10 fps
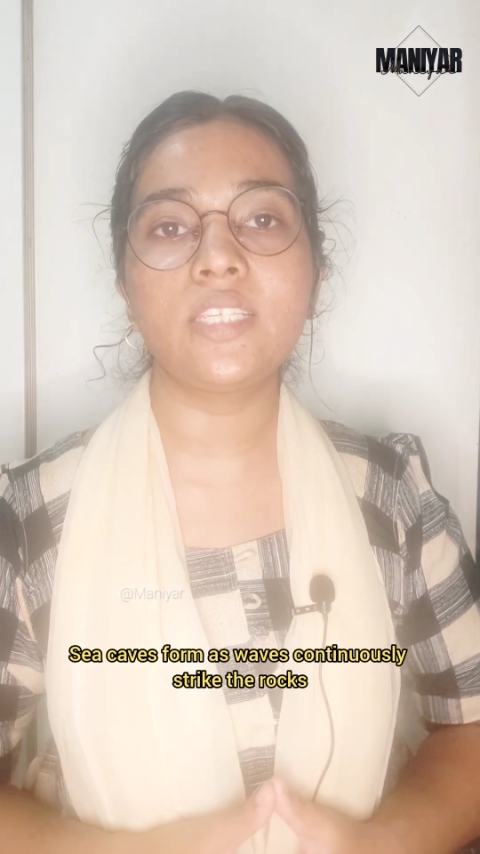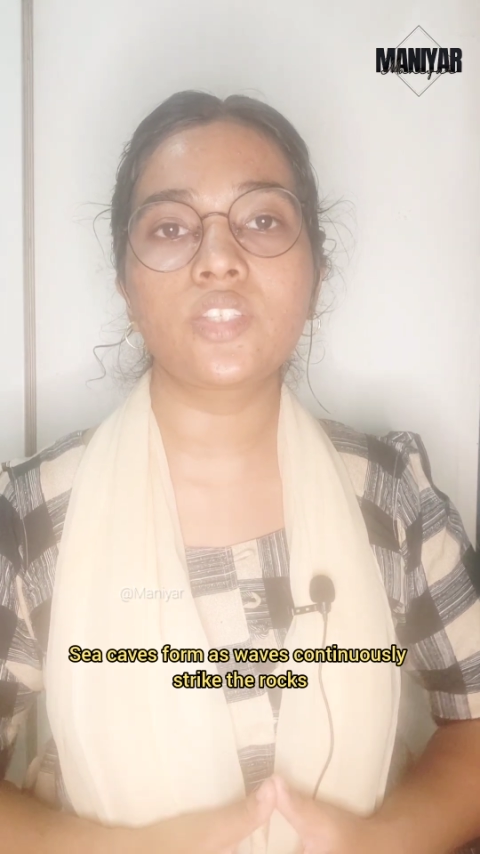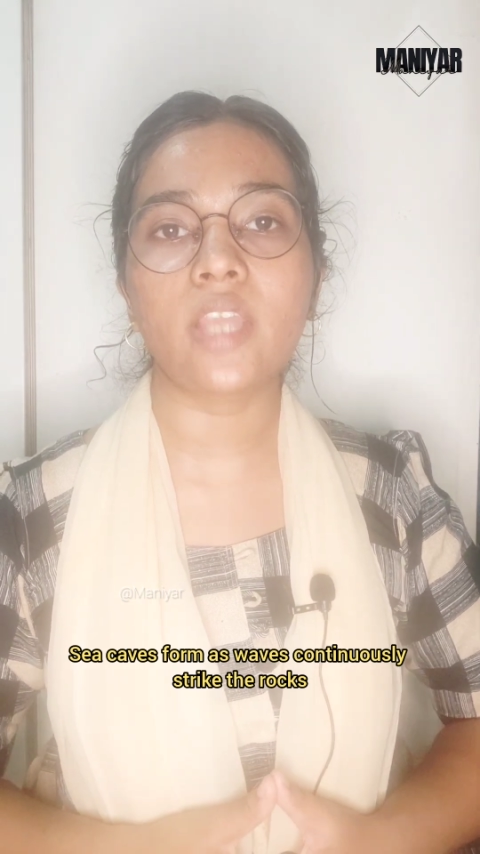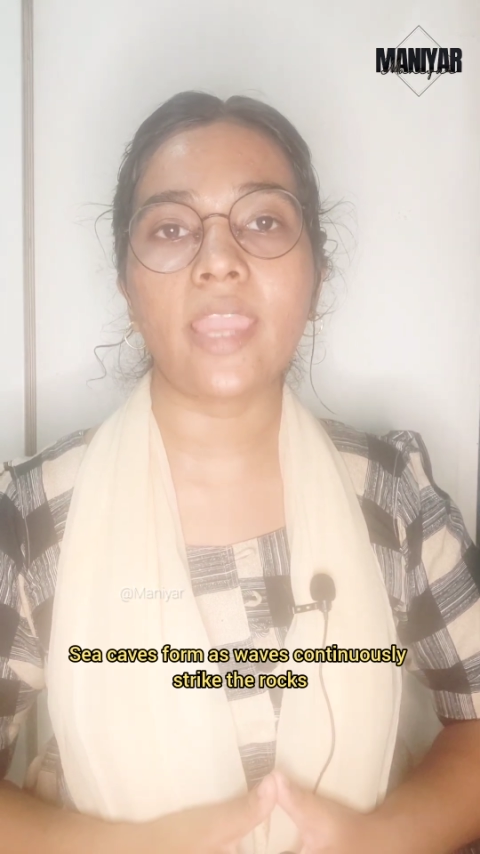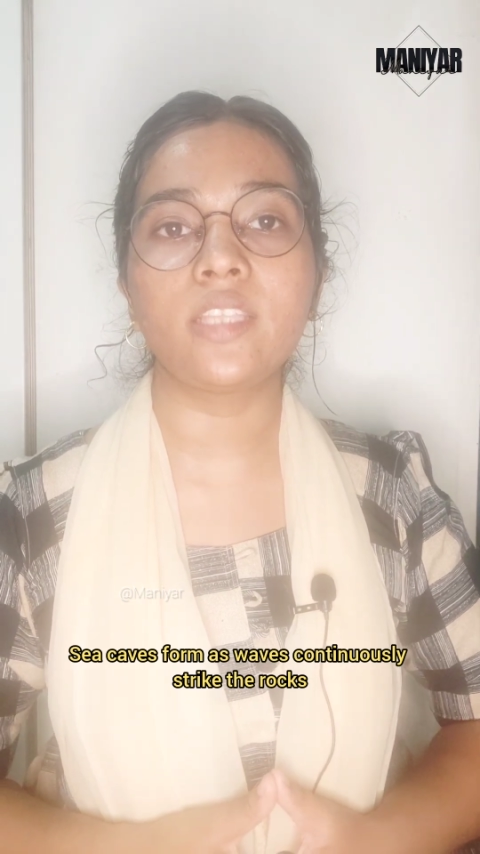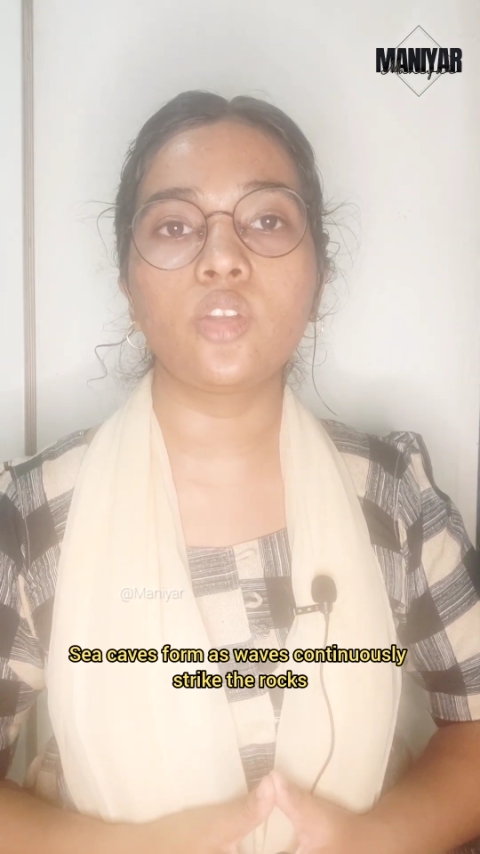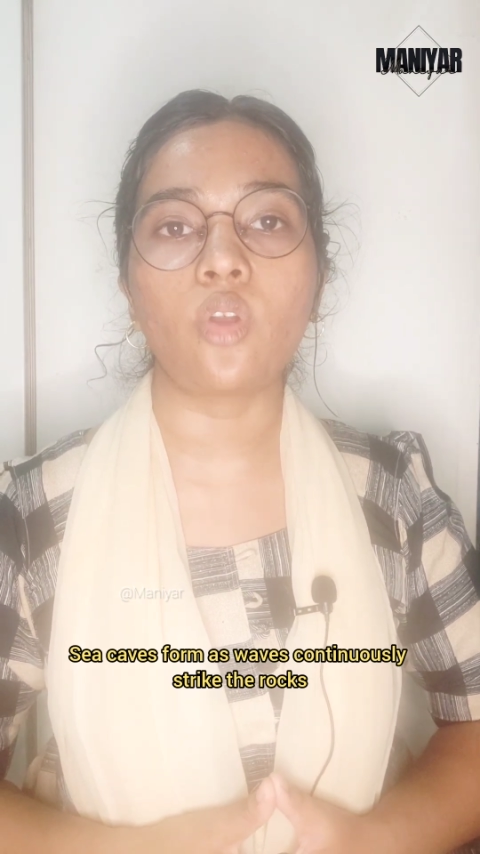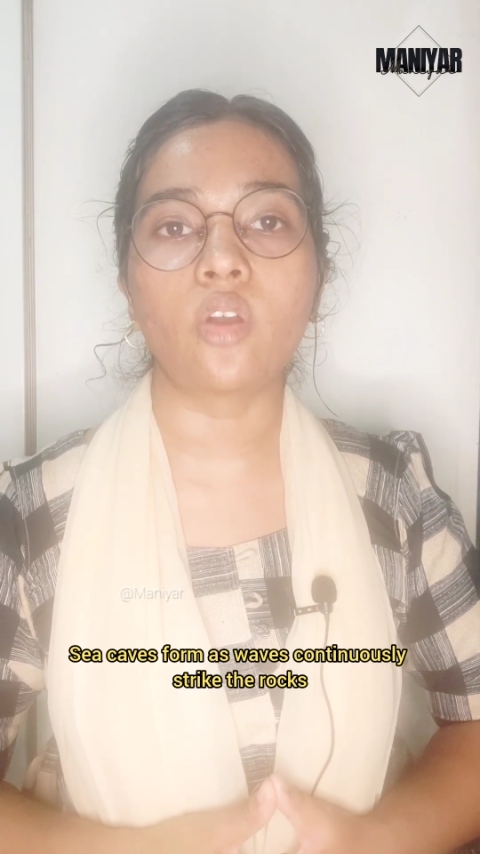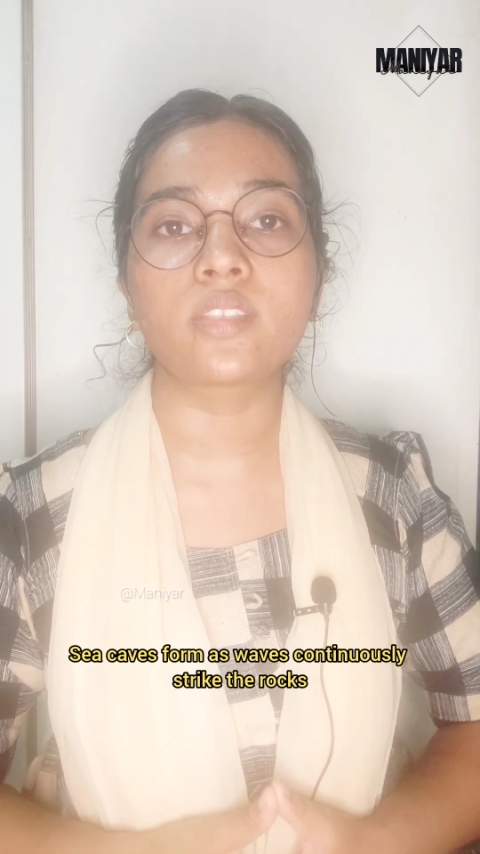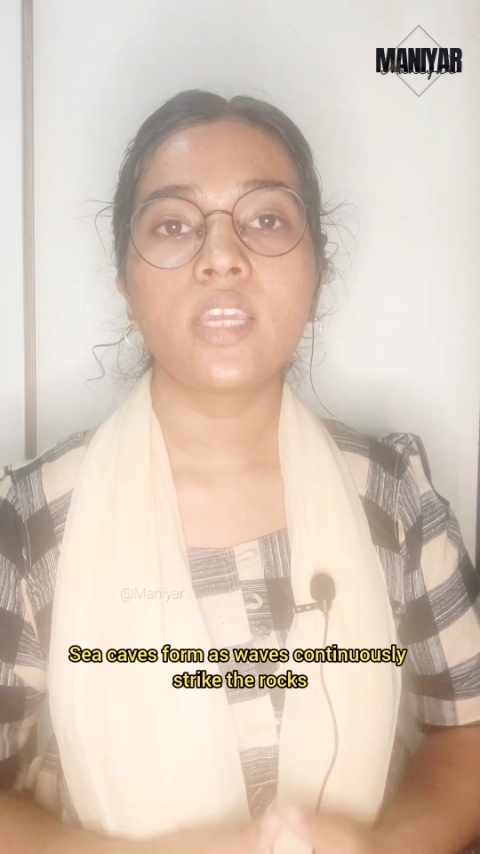strike the
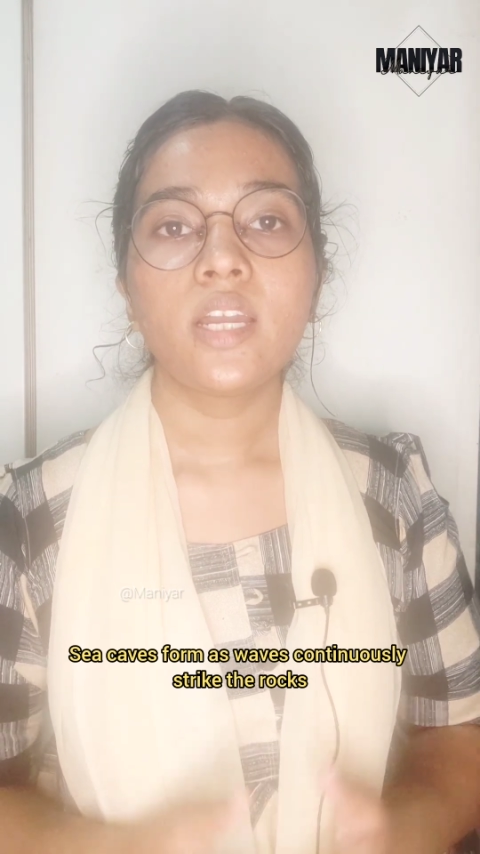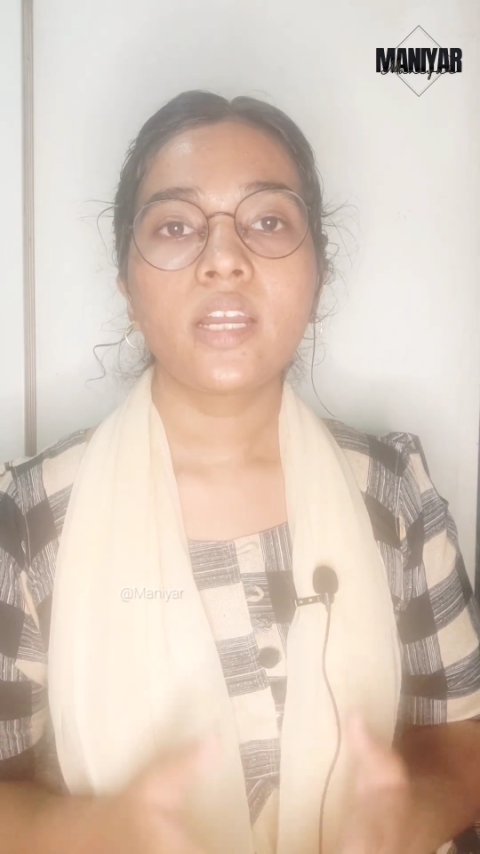rocks,